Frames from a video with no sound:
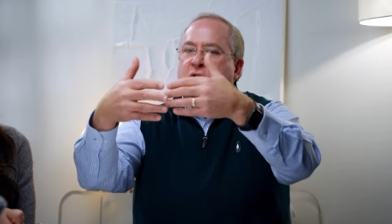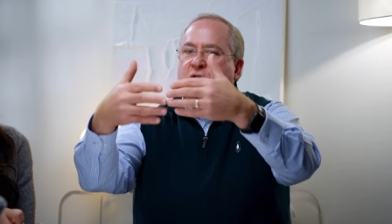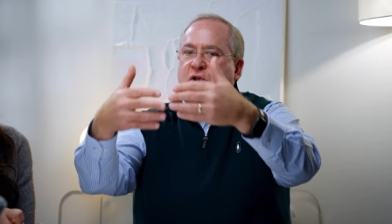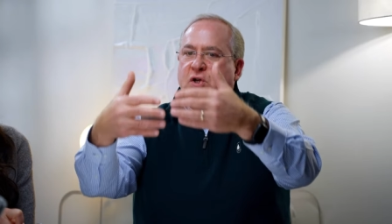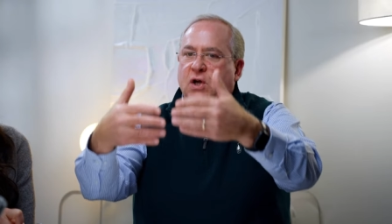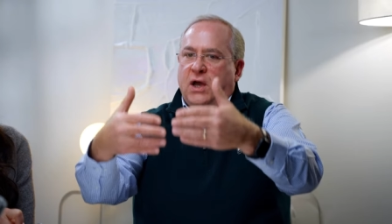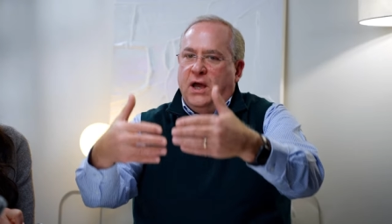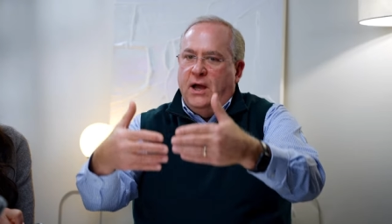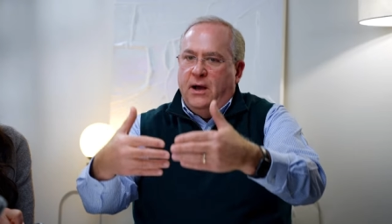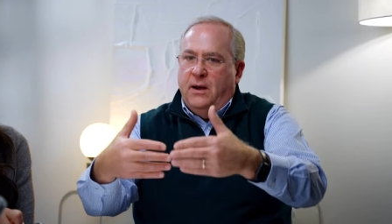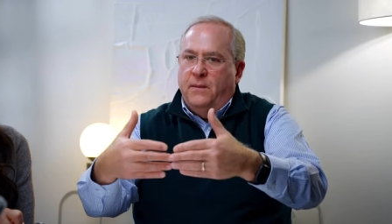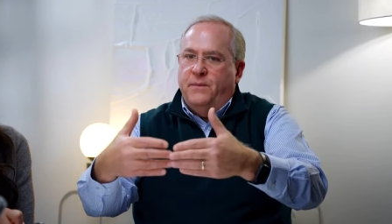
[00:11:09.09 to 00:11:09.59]

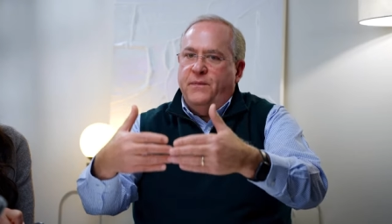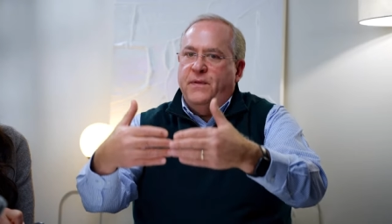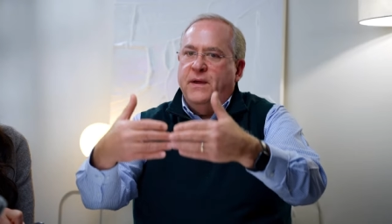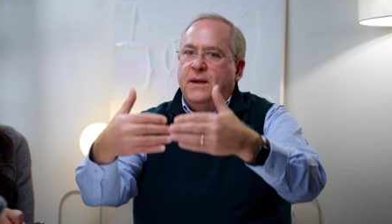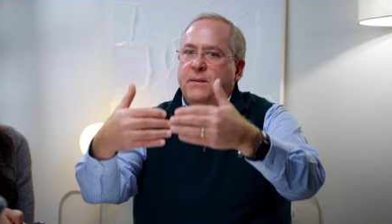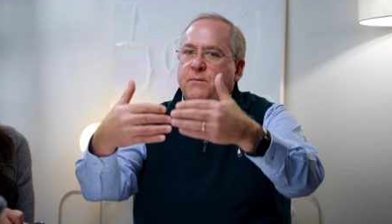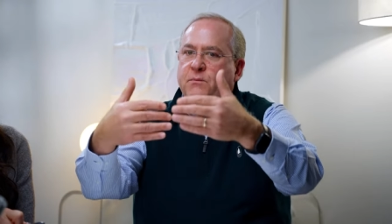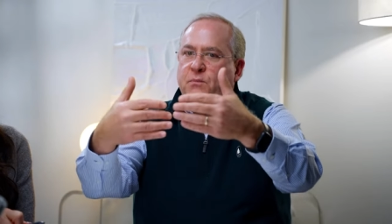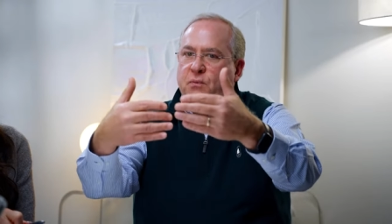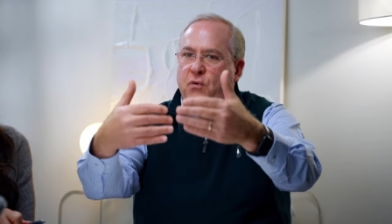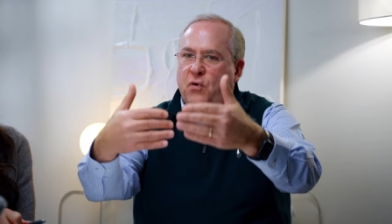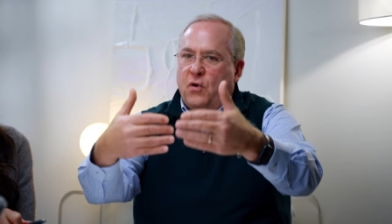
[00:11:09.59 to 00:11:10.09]
to help
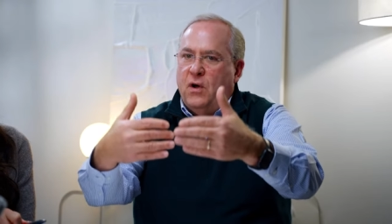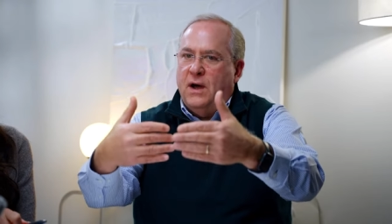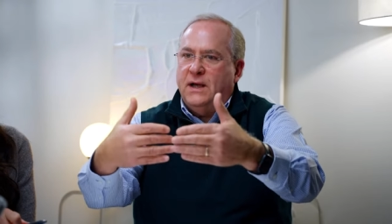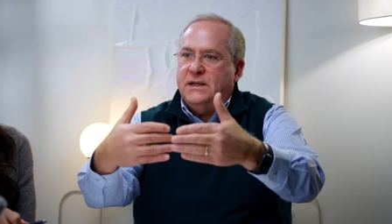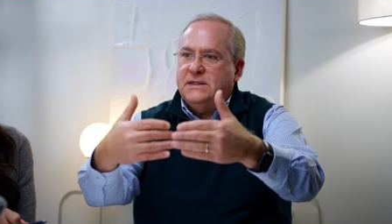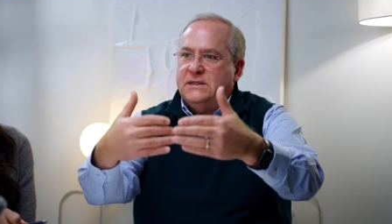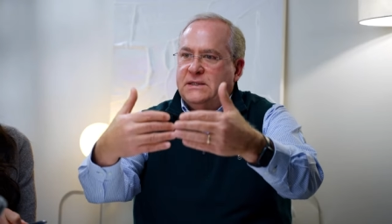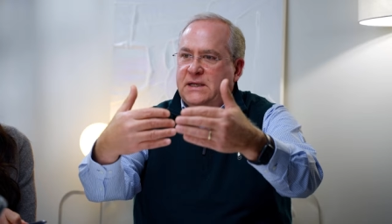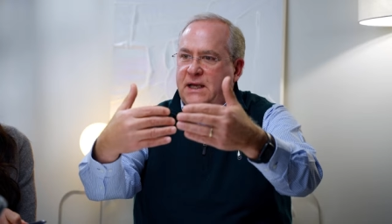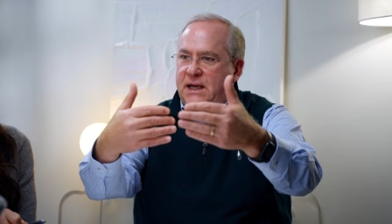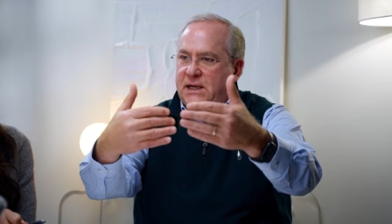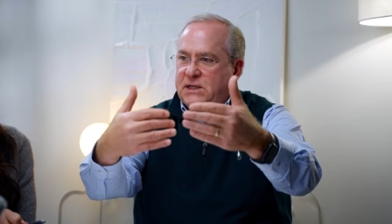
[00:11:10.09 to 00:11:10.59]
them
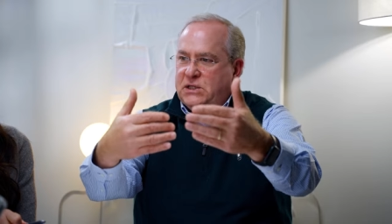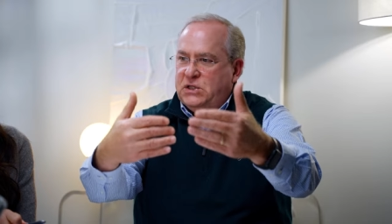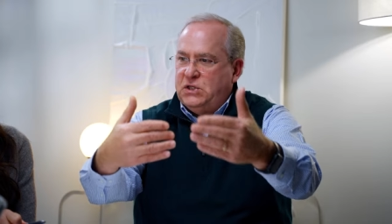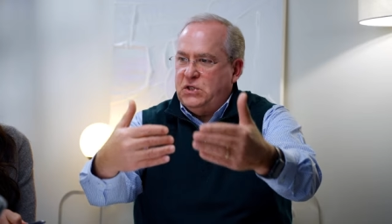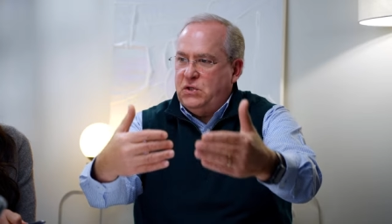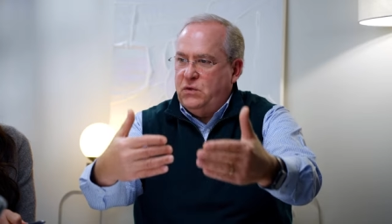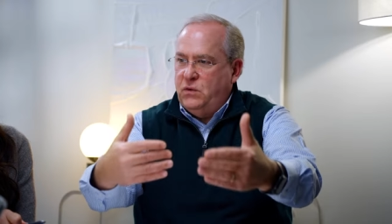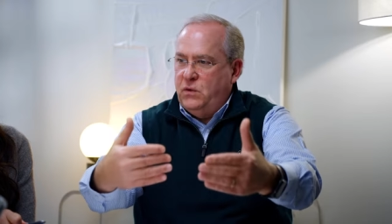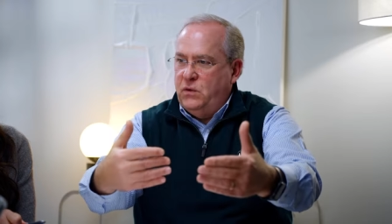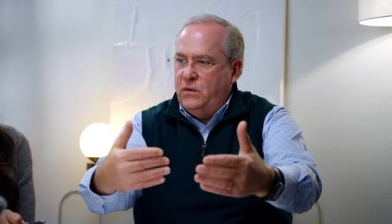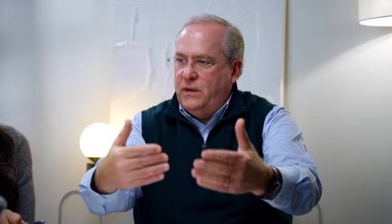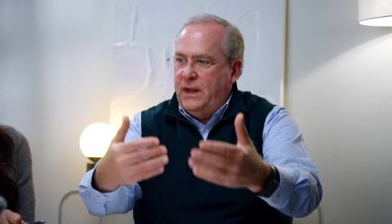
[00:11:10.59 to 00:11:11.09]
process
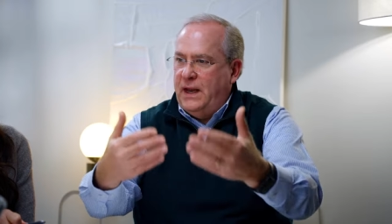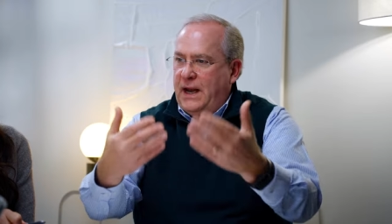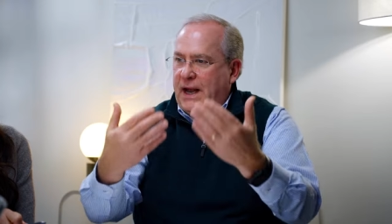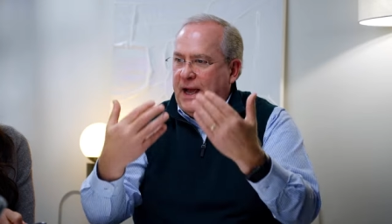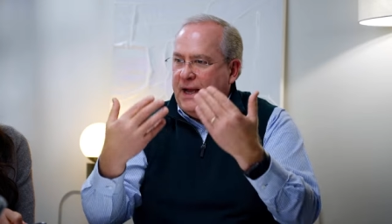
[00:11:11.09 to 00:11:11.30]
through that?